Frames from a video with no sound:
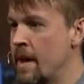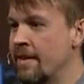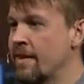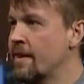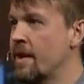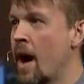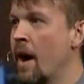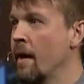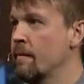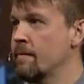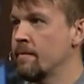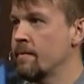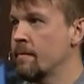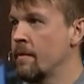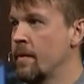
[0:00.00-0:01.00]
Is it not?
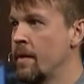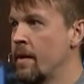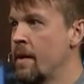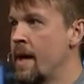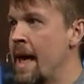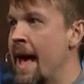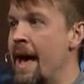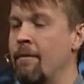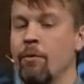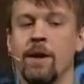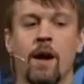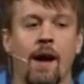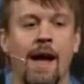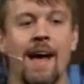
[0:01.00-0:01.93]
Have we not,